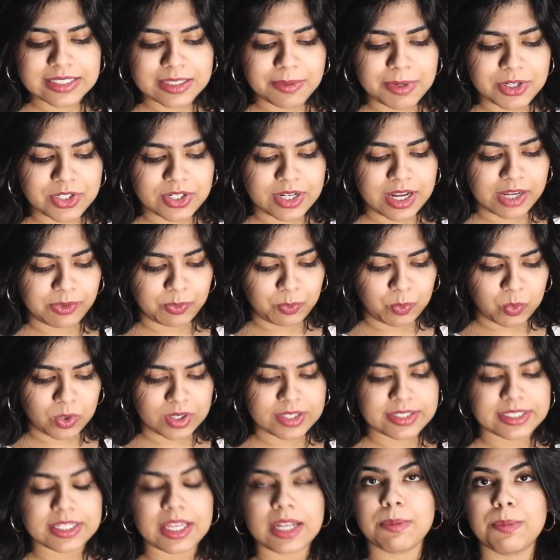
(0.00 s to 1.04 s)
As I mentioned, I
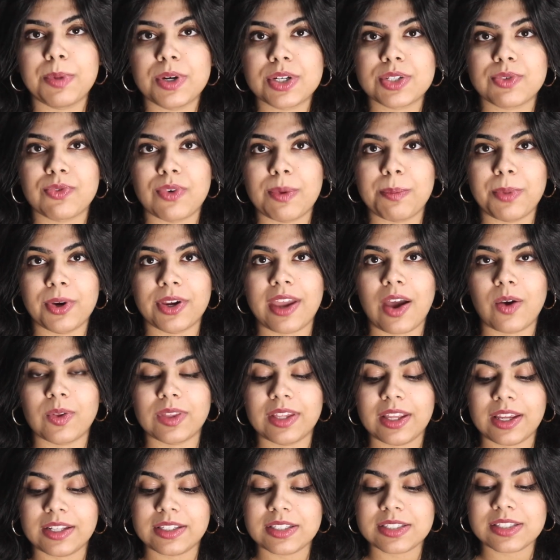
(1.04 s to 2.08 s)
was getting books from Book
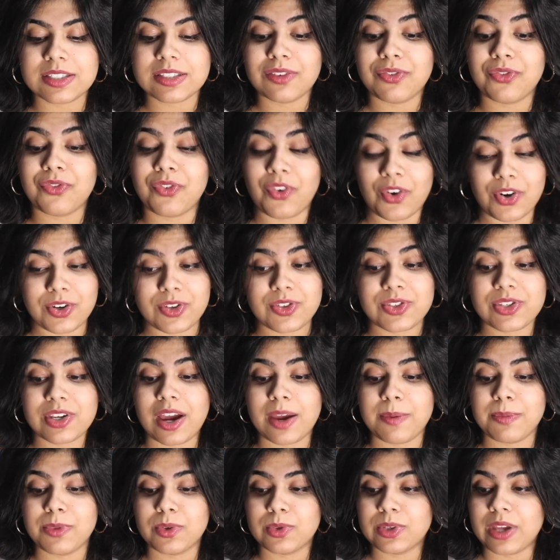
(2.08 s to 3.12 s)
Outlet. This is the first
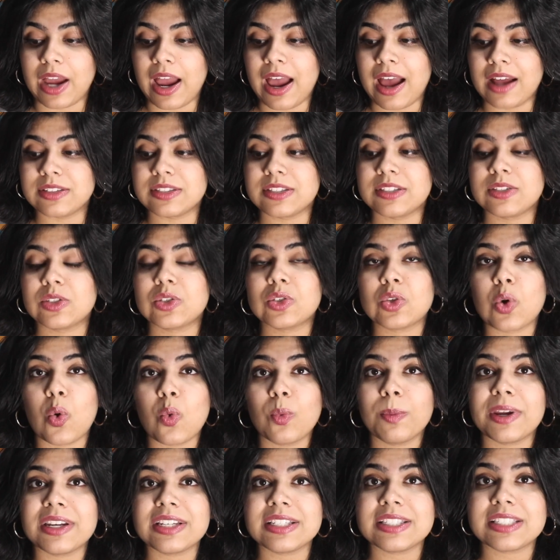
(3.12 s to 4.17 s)
time though that I had so
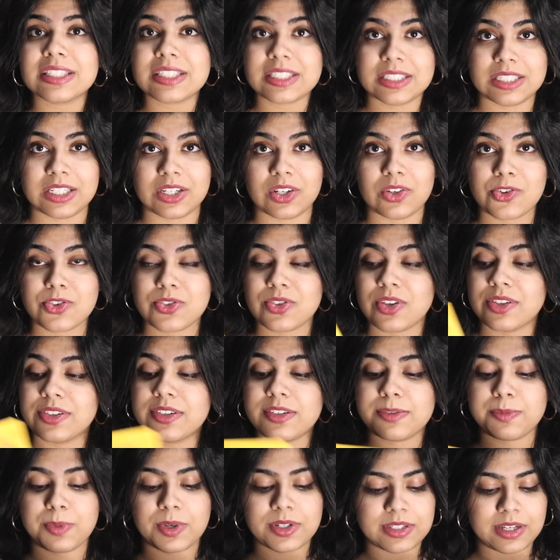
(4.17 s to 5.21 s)
many stickers on
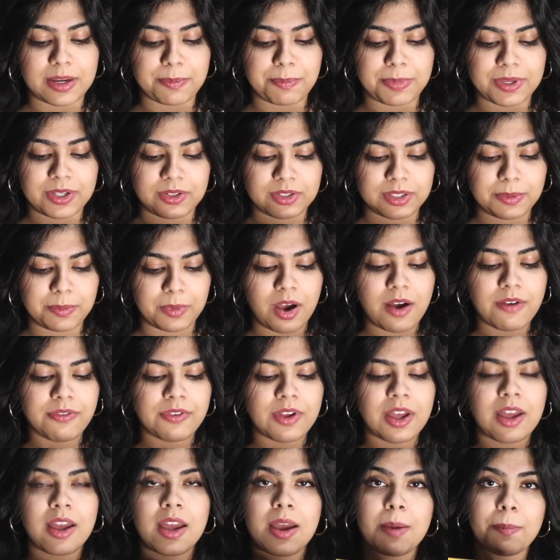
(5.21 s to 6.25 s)
these books and I peeled them off.
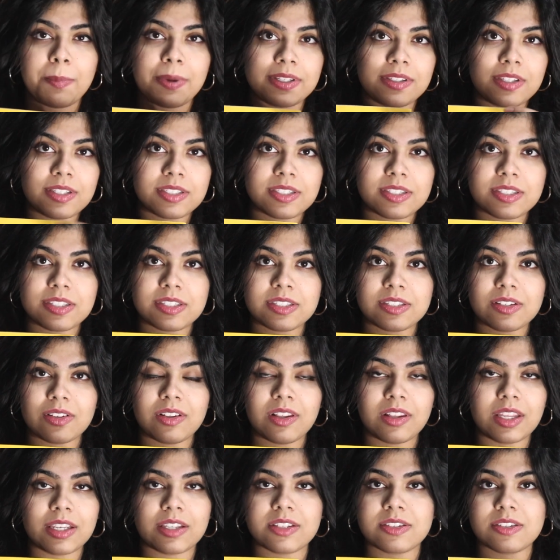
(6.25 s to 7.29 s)
But this is
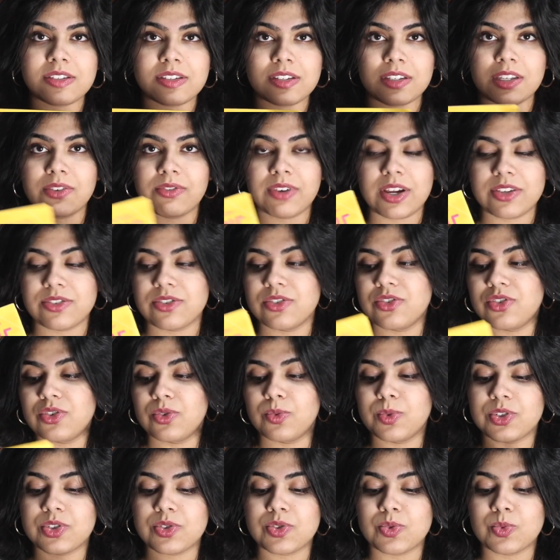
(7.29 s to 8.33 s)
still like a sticky
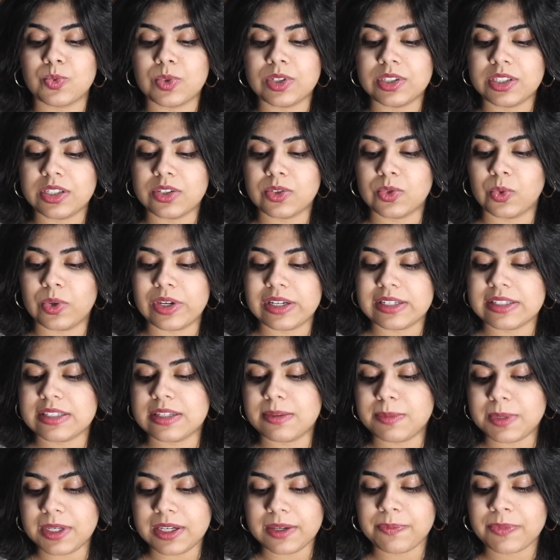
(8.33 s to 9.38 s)
residue, which is really annoying
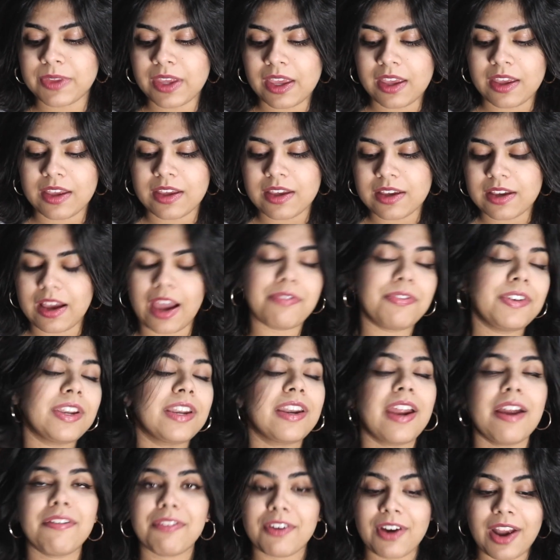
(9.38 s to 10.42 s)
to me. I've
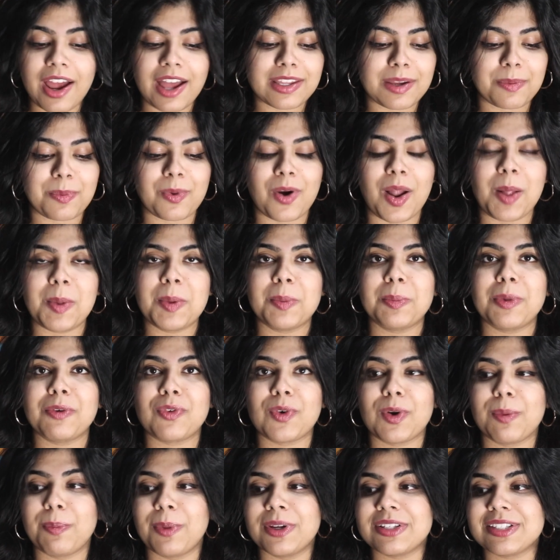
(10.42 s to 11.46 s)
never had that problem
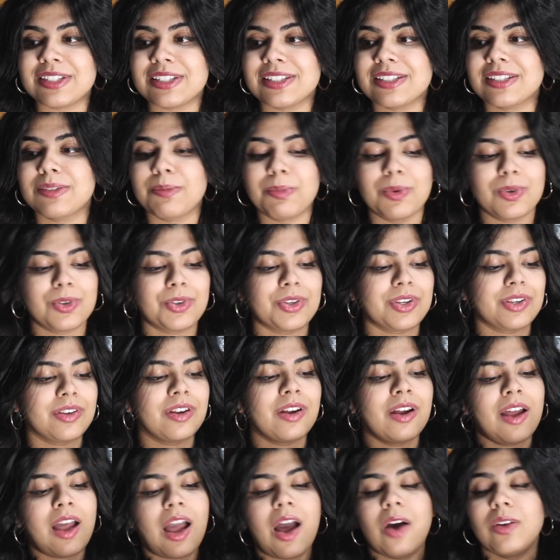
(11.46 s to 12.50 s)
before, but since the book
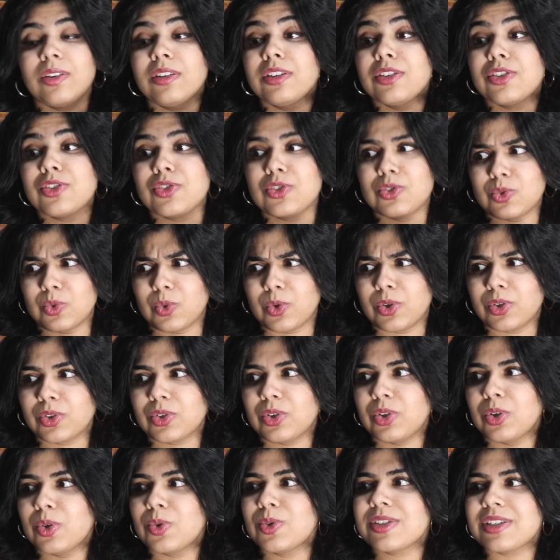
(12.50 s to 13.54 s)
outlet store
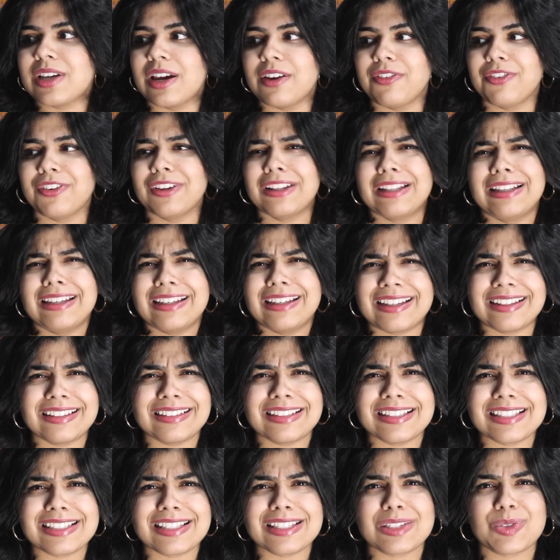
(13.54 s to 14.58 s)
closed, I feel like
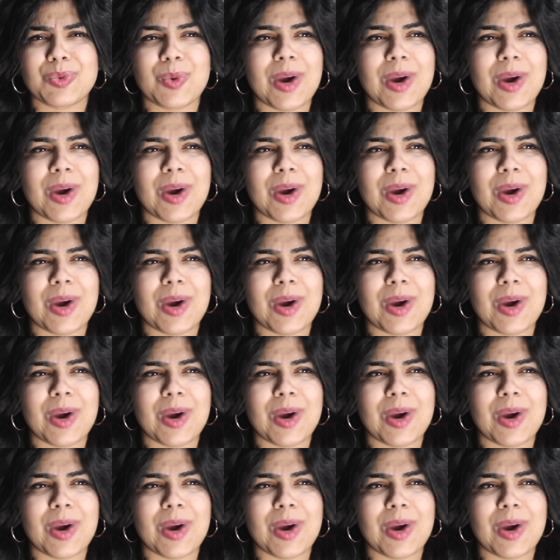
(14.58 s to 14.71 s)
this is